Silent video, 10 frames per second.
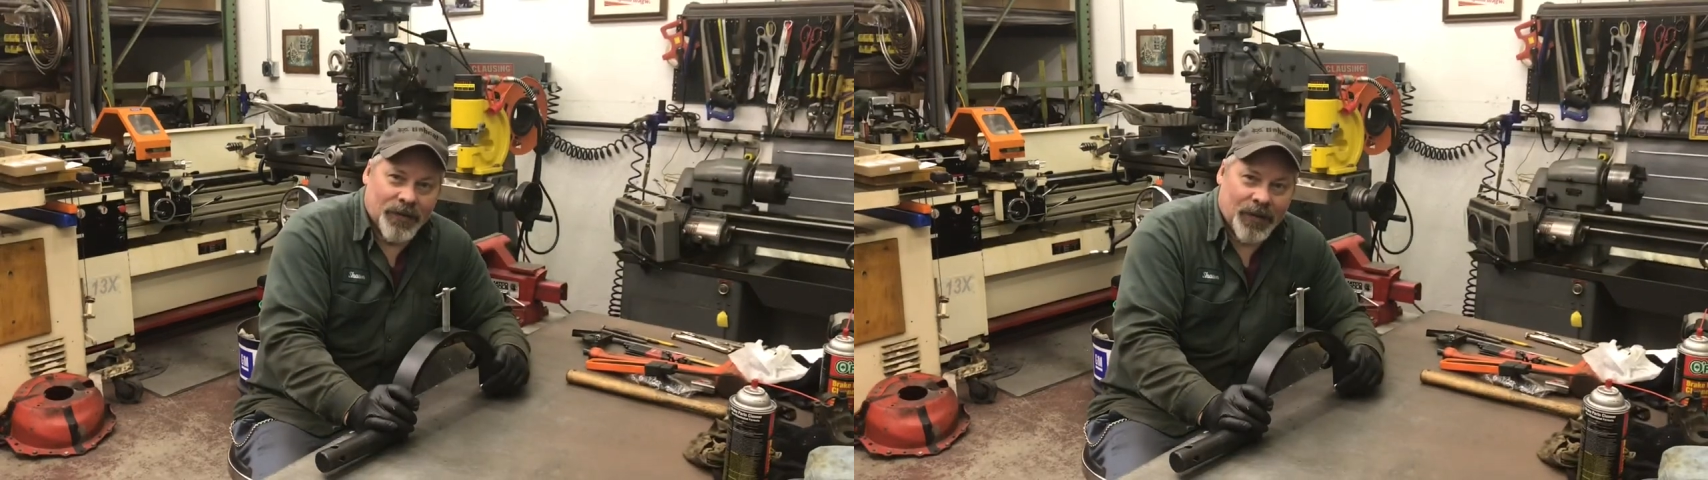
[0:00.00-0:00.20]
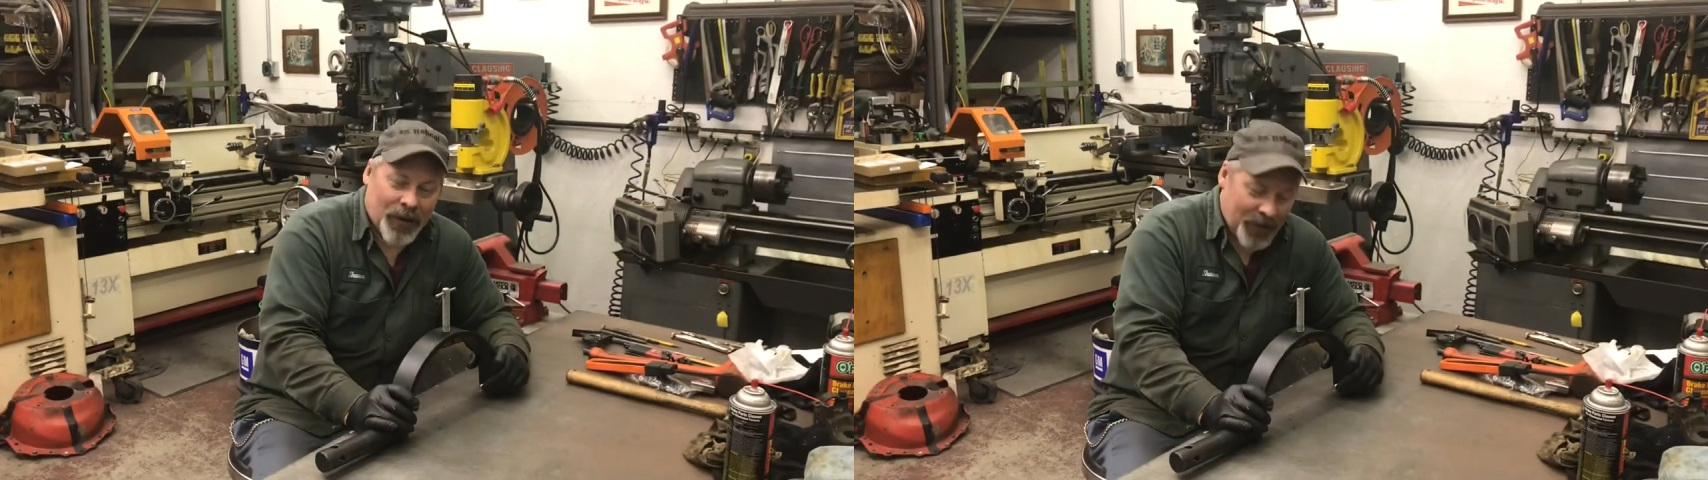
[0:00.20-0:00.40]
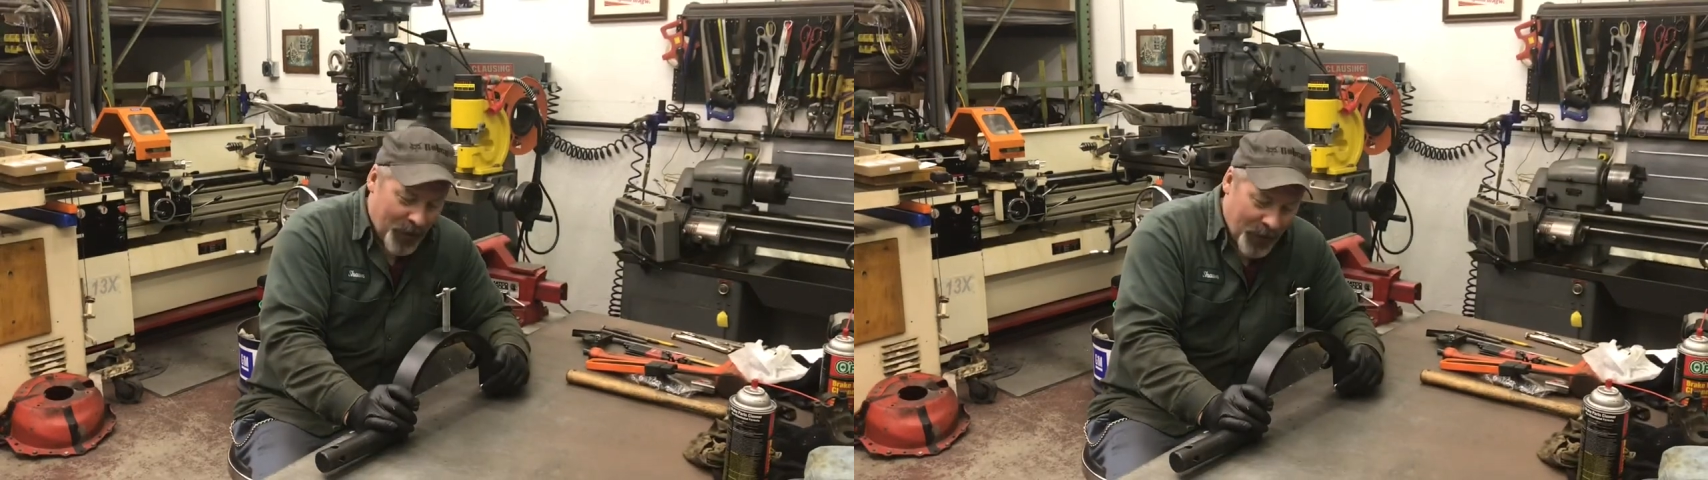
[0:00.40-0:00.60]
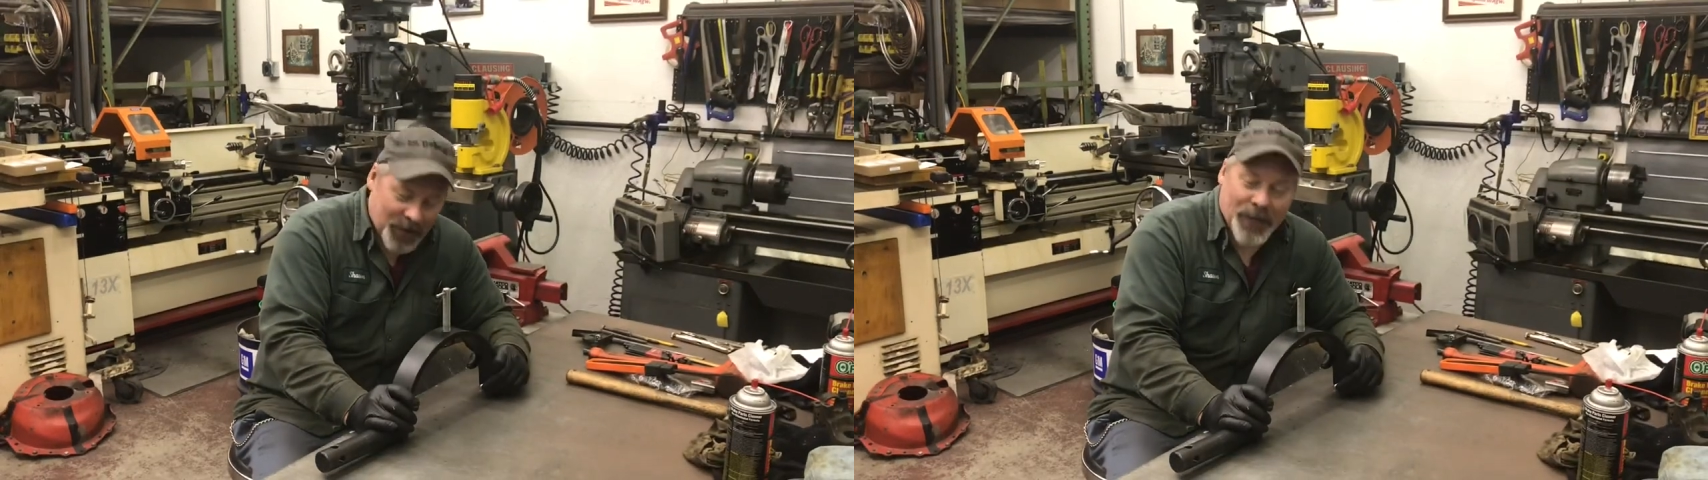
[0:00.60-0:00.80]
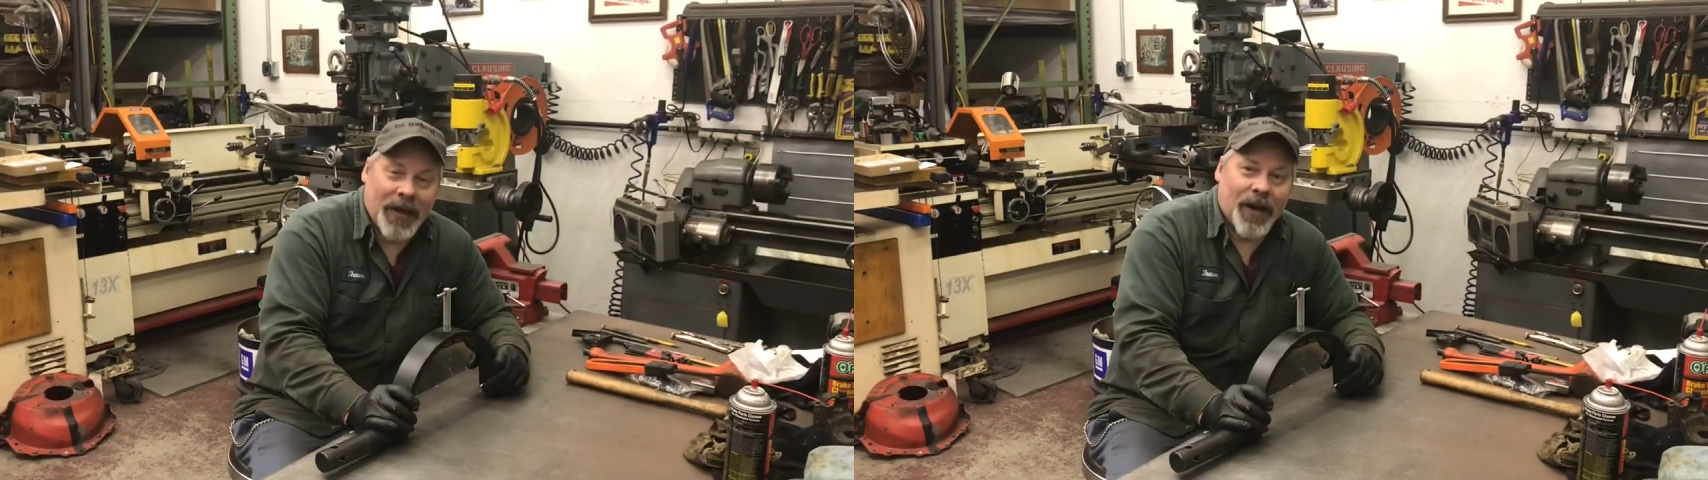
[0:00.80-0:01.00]
I don't care what
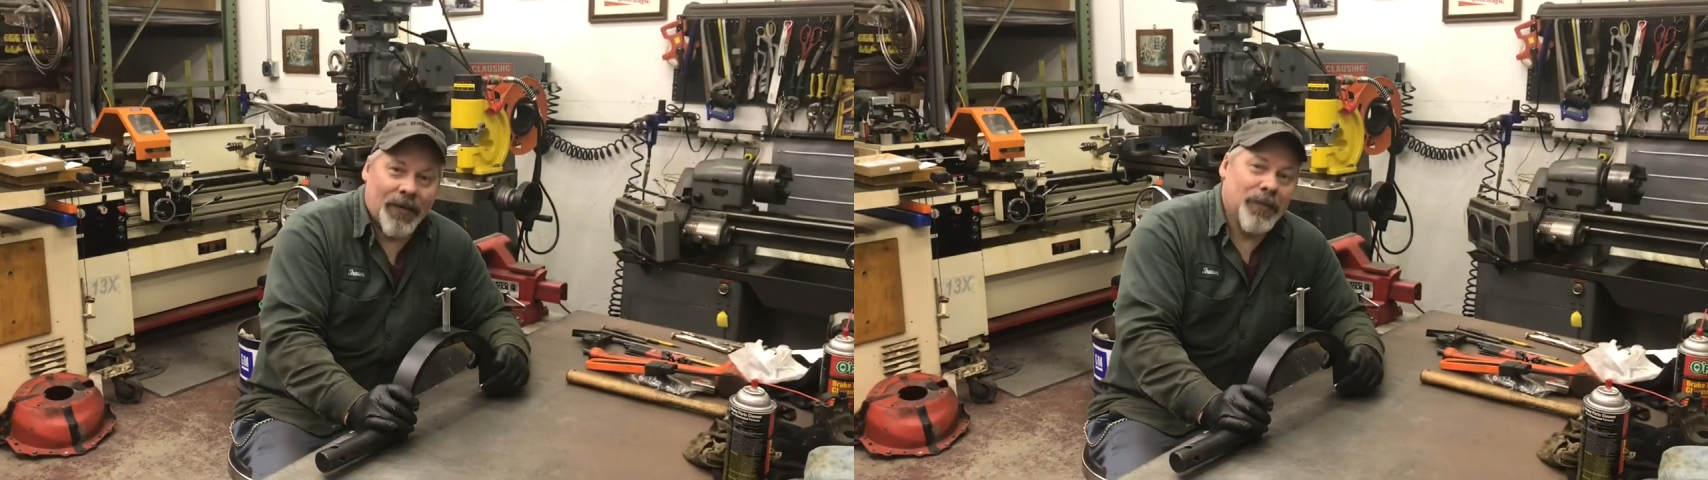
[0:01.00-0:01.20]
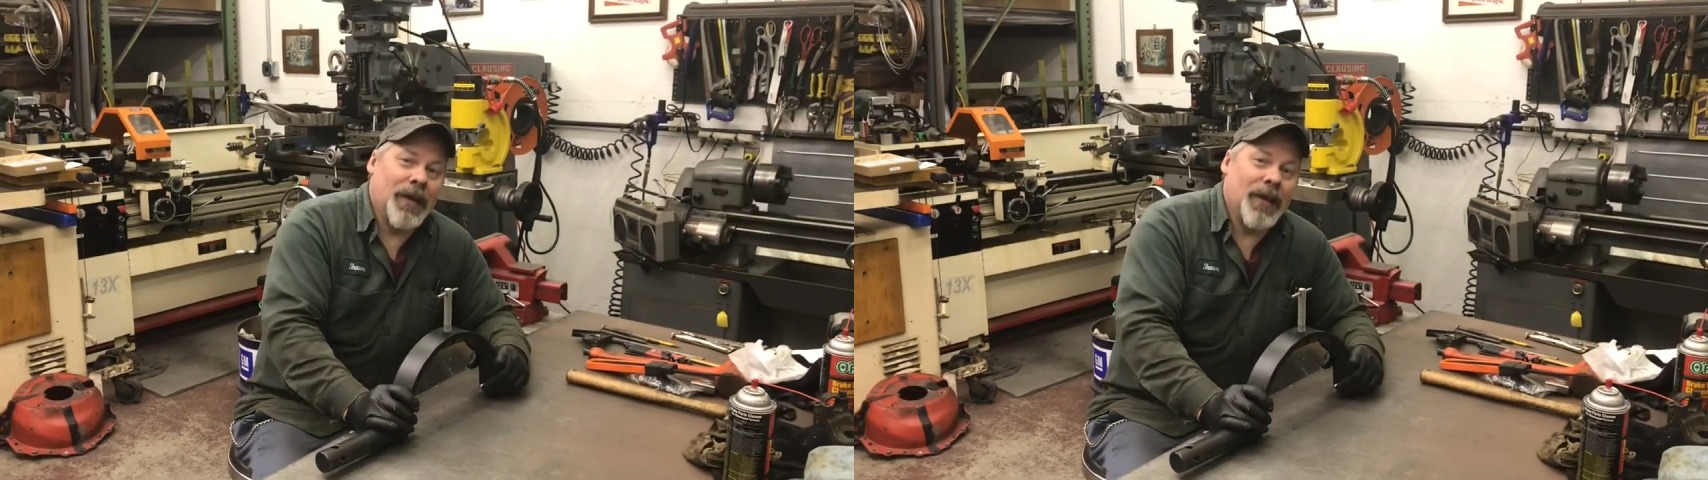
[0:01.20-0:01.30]
it's made out of. If it's